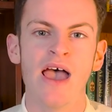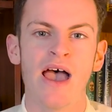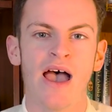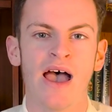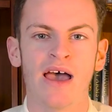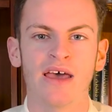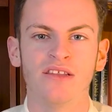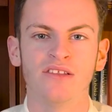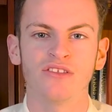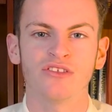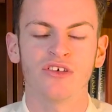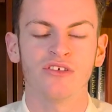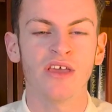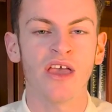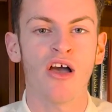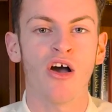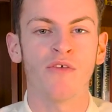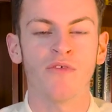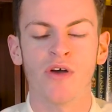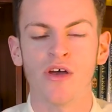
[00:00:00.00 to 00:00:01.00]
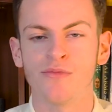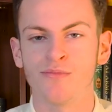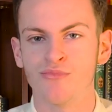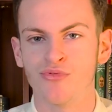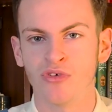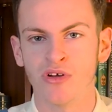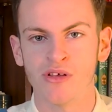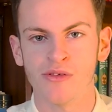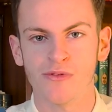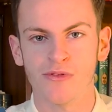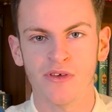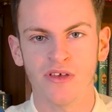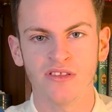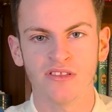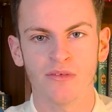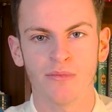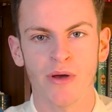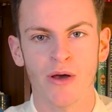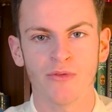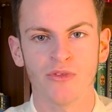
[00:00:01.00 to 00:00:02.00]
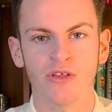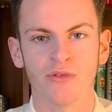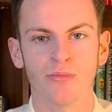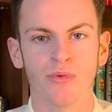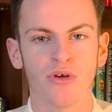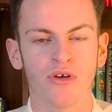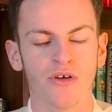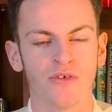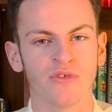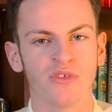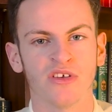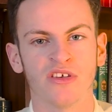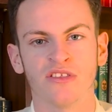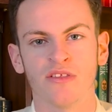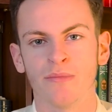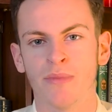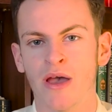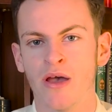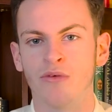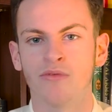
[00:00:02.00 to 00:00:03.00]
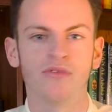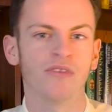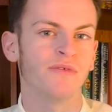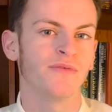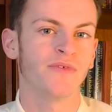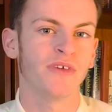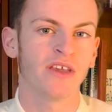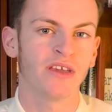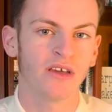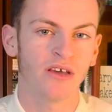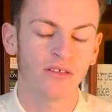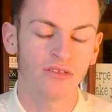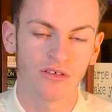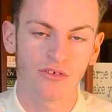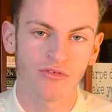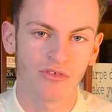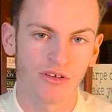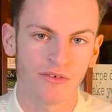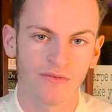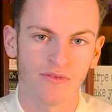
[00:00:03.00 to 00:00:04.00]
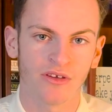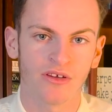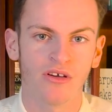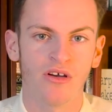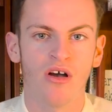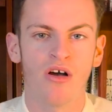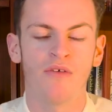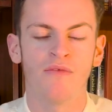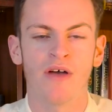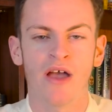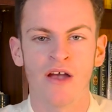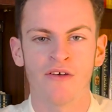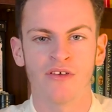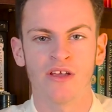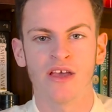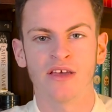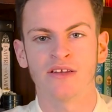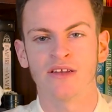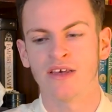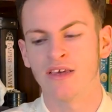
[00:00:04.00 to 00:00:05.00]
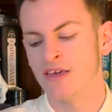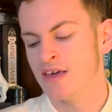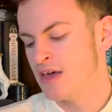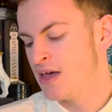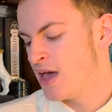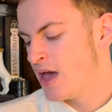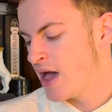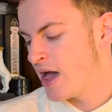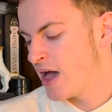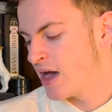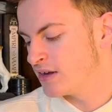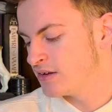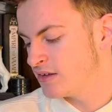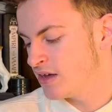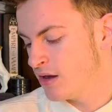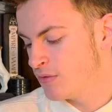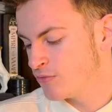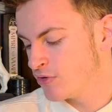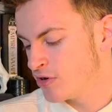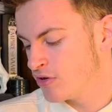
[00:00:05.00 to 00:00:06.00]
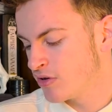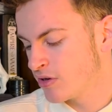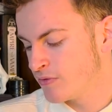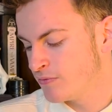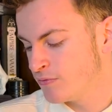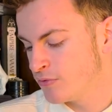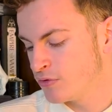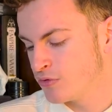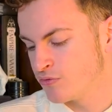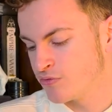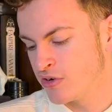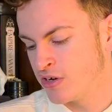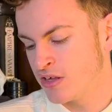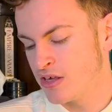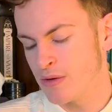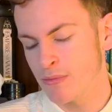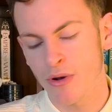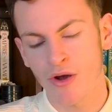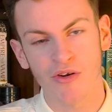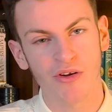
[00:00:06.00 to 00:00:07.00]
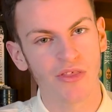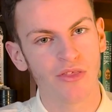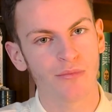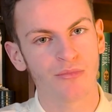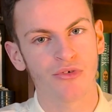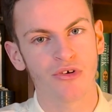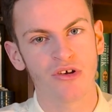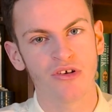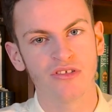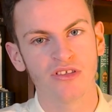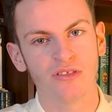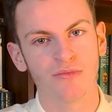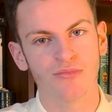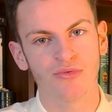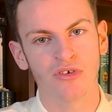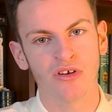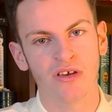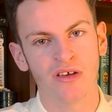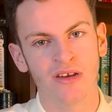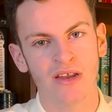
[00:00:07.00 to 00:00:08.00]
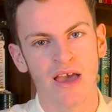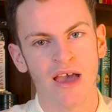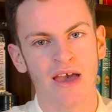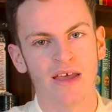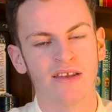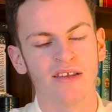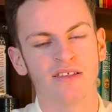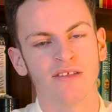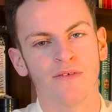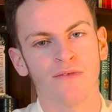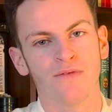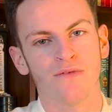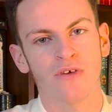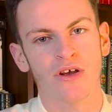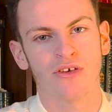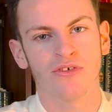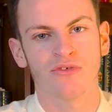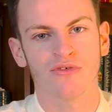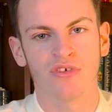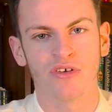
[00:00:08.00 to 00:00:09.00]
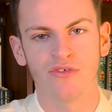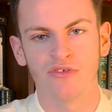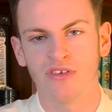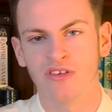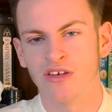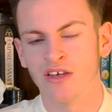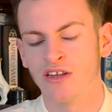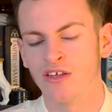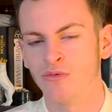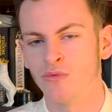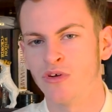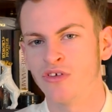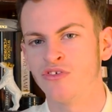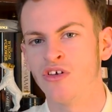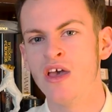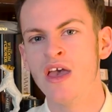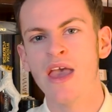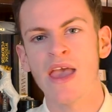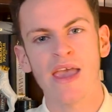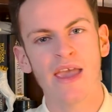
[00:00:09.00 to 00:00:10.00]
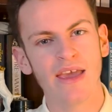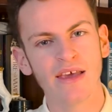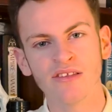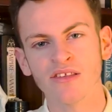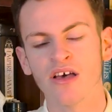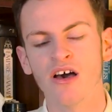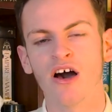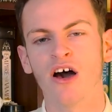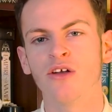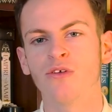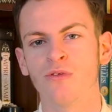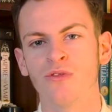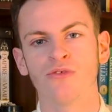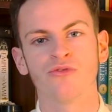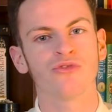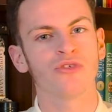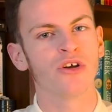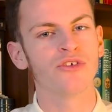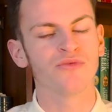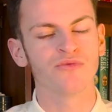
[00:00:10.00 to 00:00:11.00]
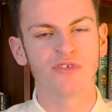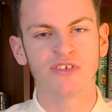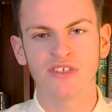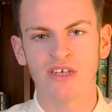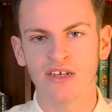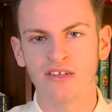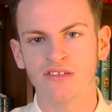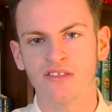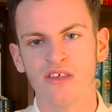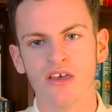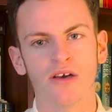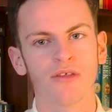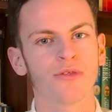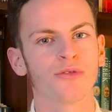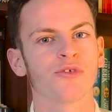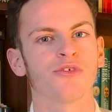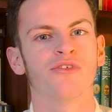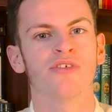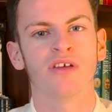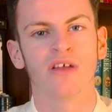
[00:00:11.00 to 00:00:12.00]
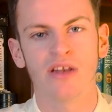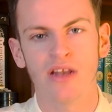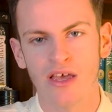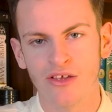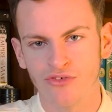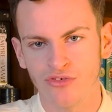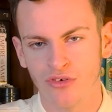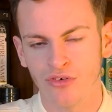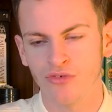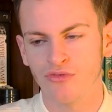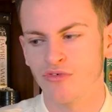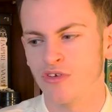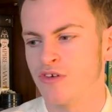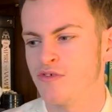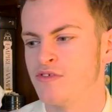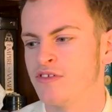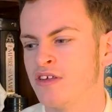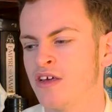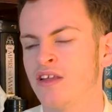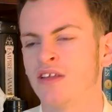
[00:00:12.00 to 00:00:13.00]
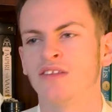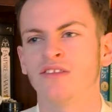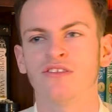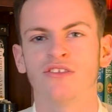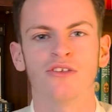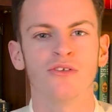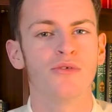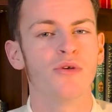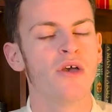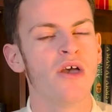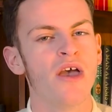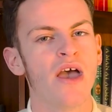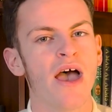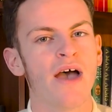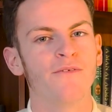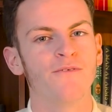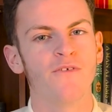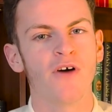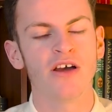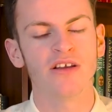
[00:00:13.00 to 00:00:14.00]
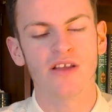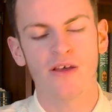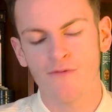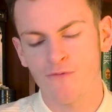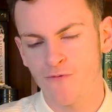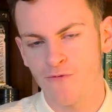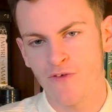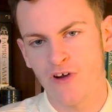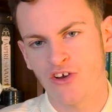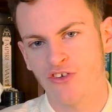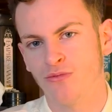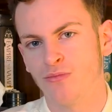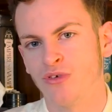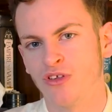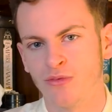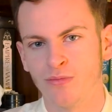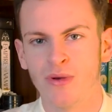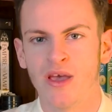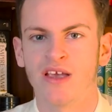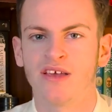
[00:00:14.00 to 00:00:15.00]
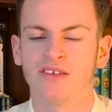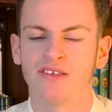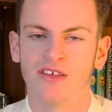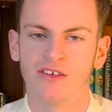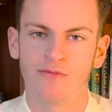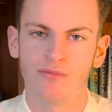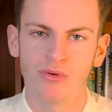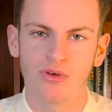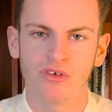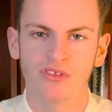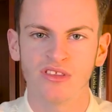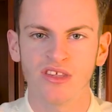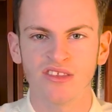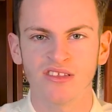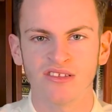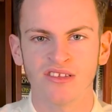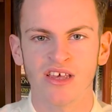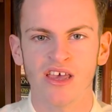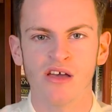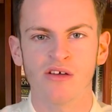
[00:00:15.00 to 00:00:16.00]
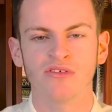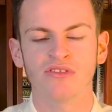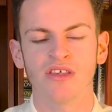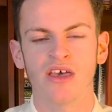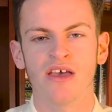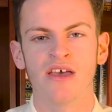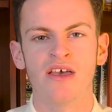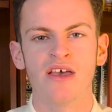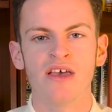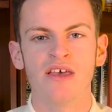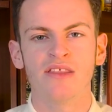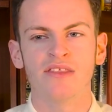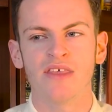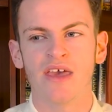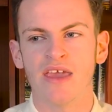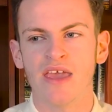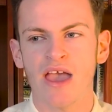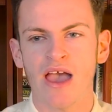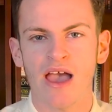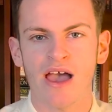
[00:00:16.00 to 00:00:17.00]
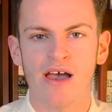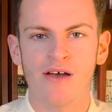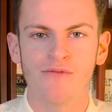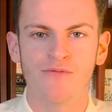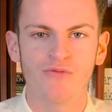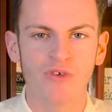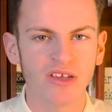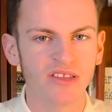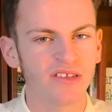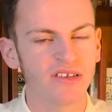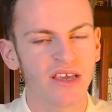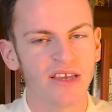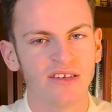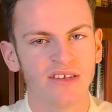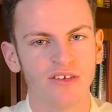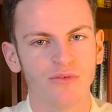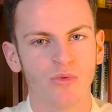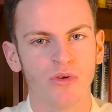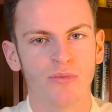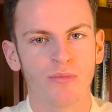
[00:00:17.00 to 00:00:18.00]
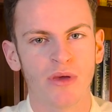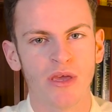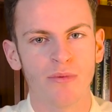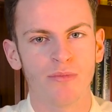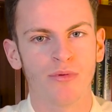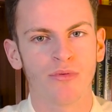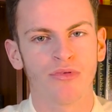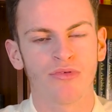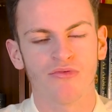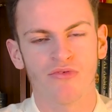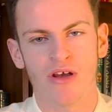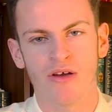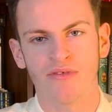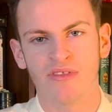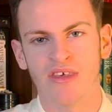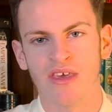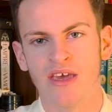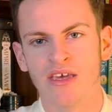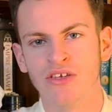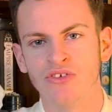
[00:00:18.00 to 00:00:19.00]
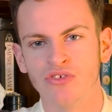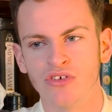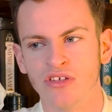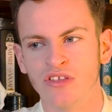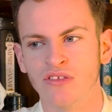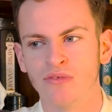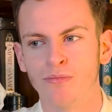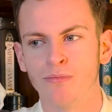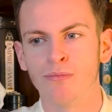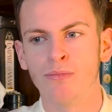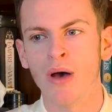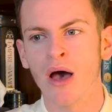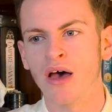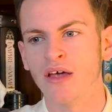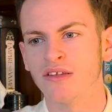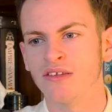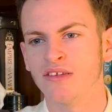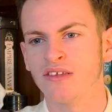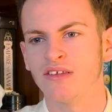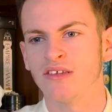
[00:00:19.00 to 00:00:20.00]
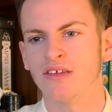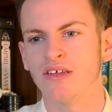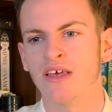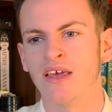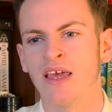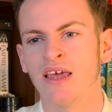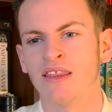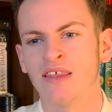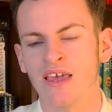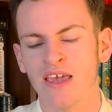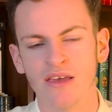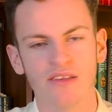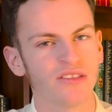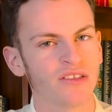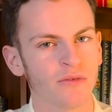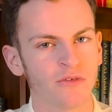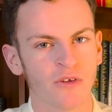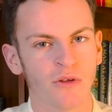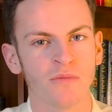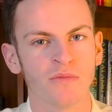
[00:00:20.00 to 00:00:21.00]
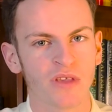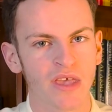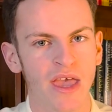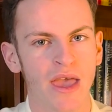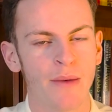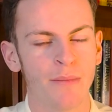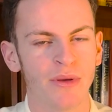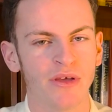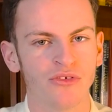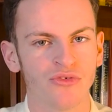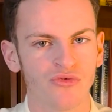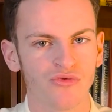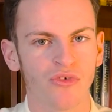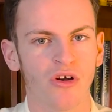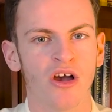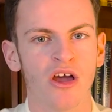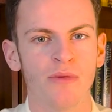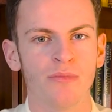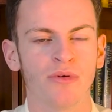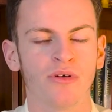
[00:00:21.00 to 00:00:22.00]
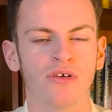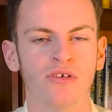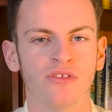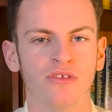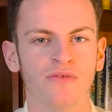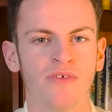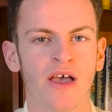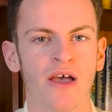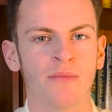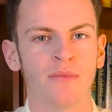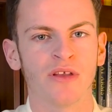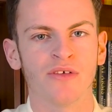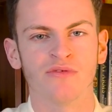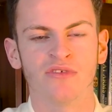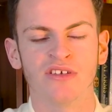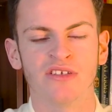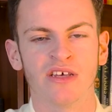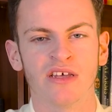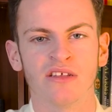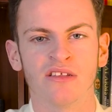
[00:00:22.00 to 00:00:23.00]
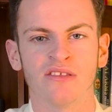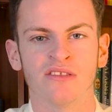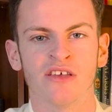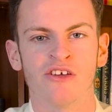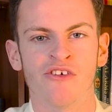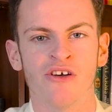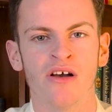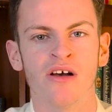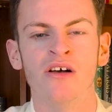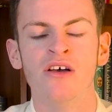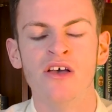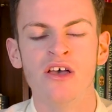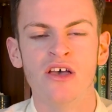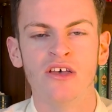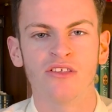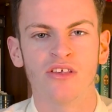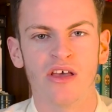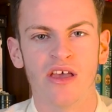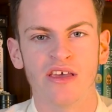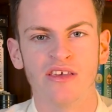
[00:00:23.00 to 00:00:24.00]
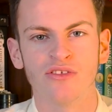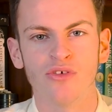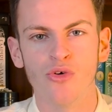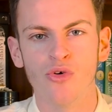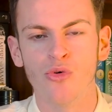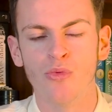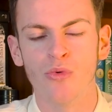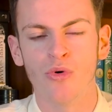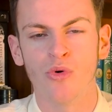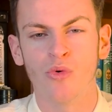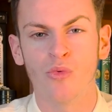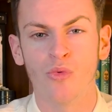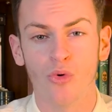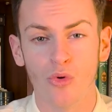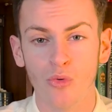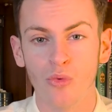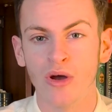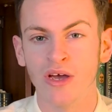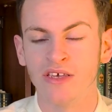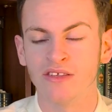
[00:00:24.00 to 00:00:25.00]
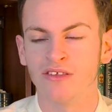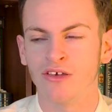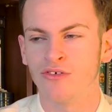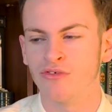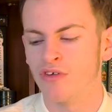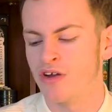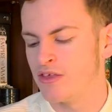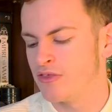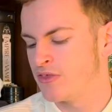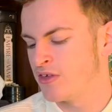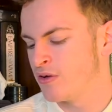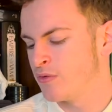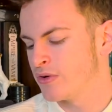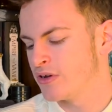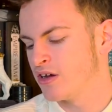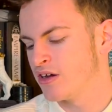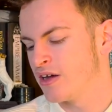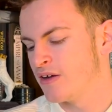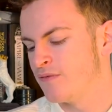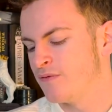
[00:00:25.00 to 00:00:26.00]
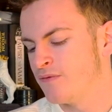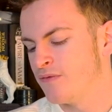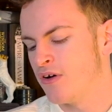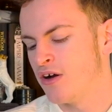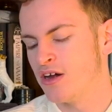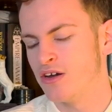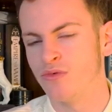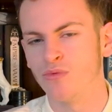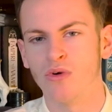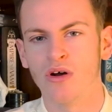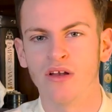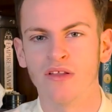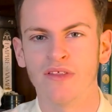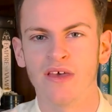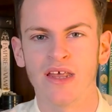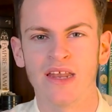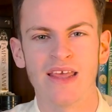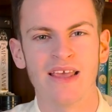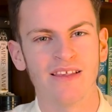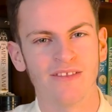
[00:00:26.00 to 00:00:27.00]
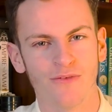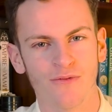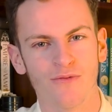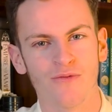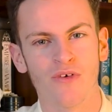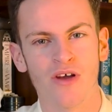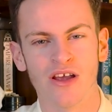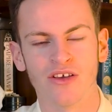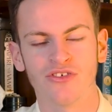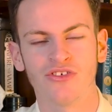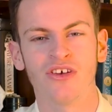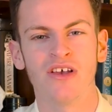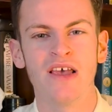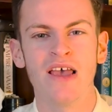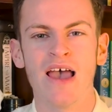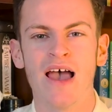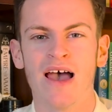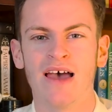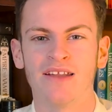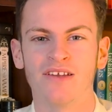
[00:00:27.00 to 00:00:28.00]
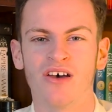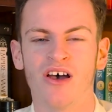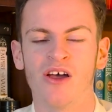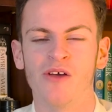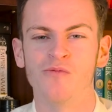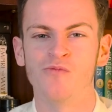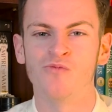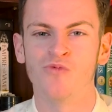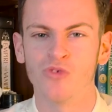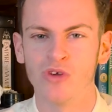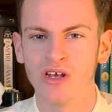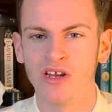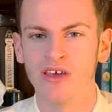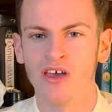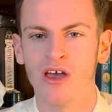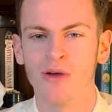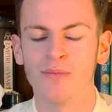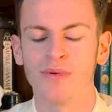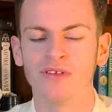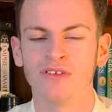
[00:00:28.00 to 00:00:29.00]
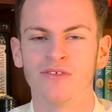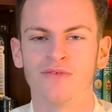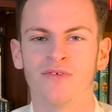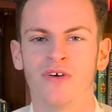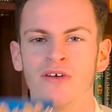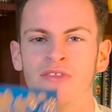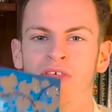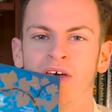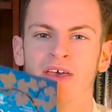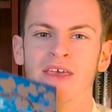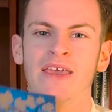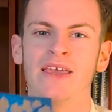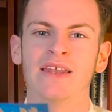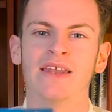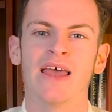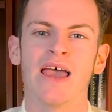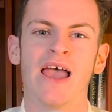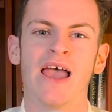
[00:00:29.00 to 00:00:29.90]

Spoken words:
And so yeah, I've heard brilliant things about this book. Obviously it's about the figure, the Greek figure of Ariadne. And yeah, I'm really looking forward to reading it. Apparently the prose is brilliant and it's a fresh Greek retelling, which it is hard with the Trojan retellings, the Arthurian legend, Greek retellings to find a fresh perspective, because these are tales that they have resonated with people throughout the ages, but they can sometimes get a bit dry because of how many retellings there are. So it is always a great thing when I can find one that is fresh, and I'm really hoping to find that in